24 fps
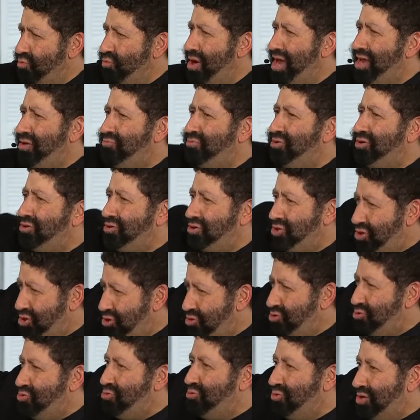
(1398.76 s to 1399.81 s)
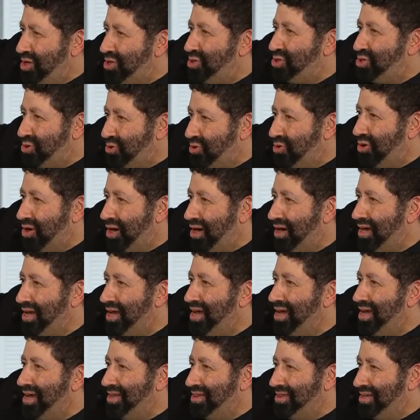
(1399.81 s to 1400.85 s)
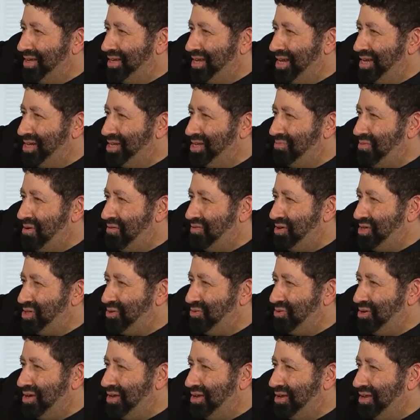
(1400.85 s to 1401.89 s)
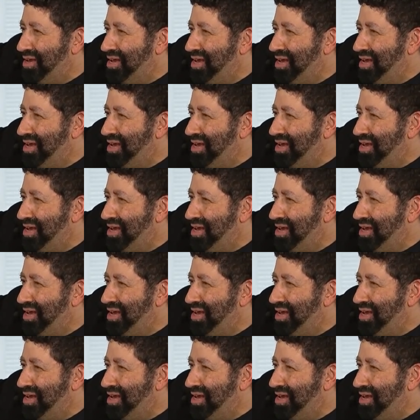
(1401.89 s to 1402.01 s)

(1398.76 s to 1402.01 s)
When will you restore the kingdom of Israel?